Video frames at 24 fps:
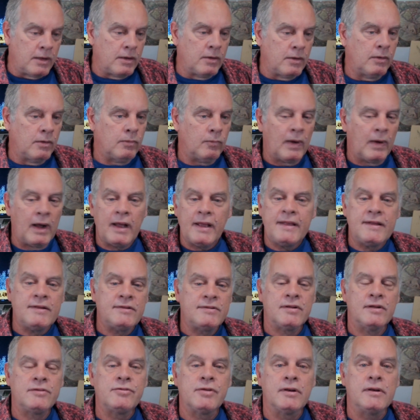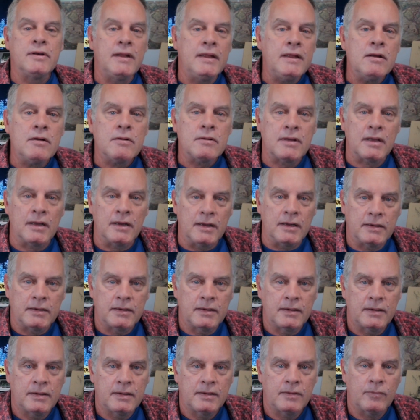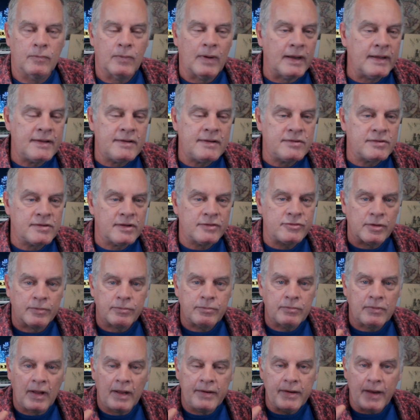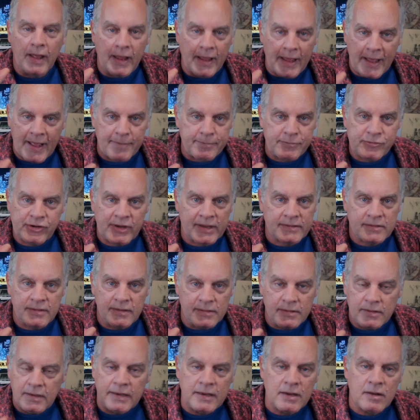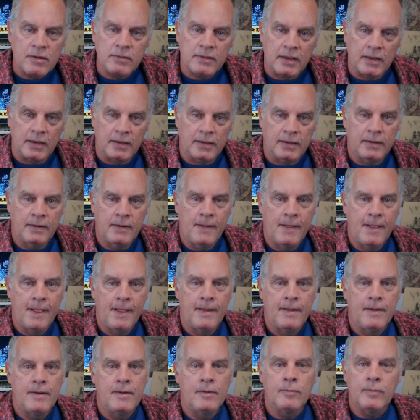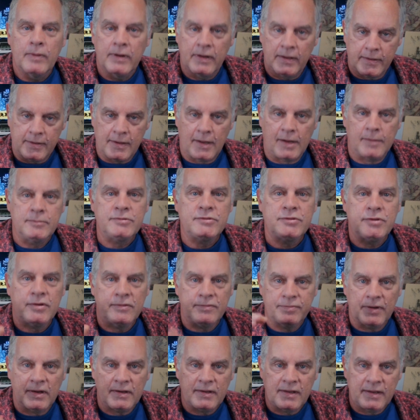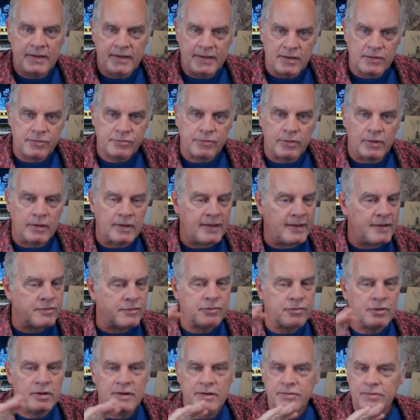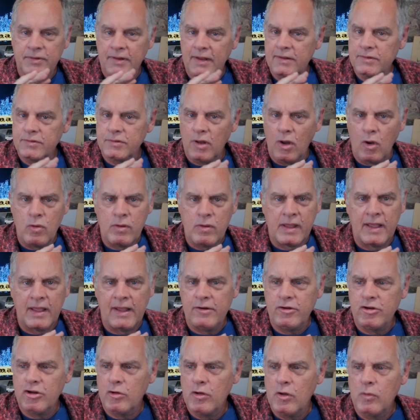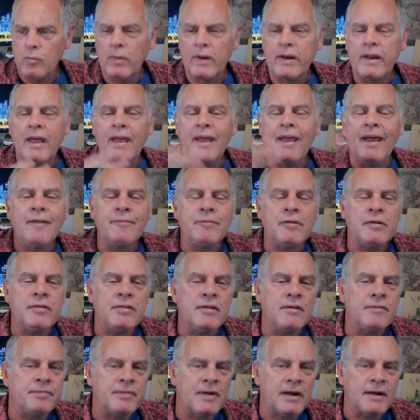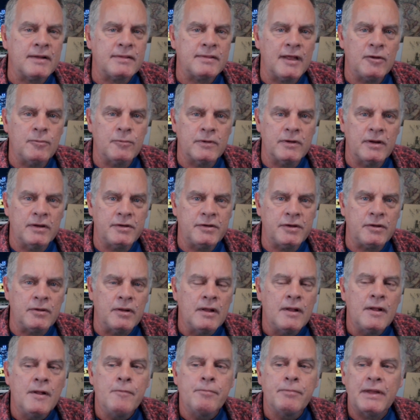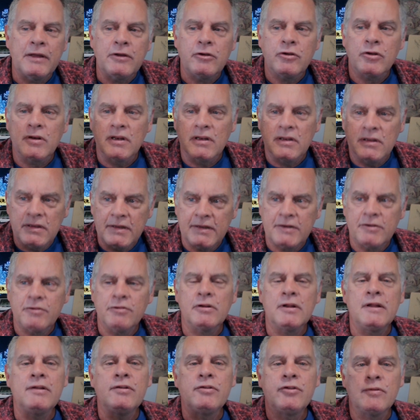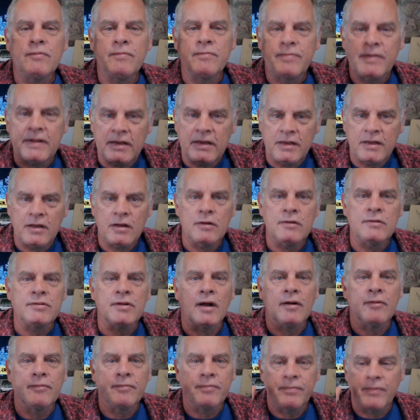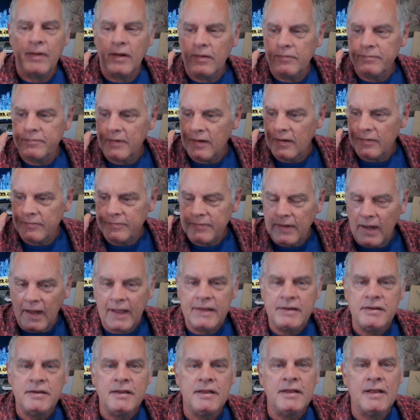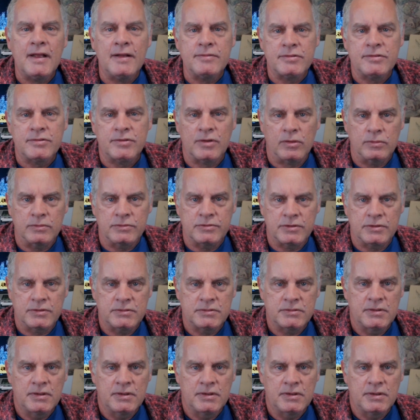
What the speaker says: why he's such a neocon. Why he's such an abject neocon. When it comes to fucking Israel, Israel is okay doing whatever the fuck they want to do. They could literally do videos of IDF soldiers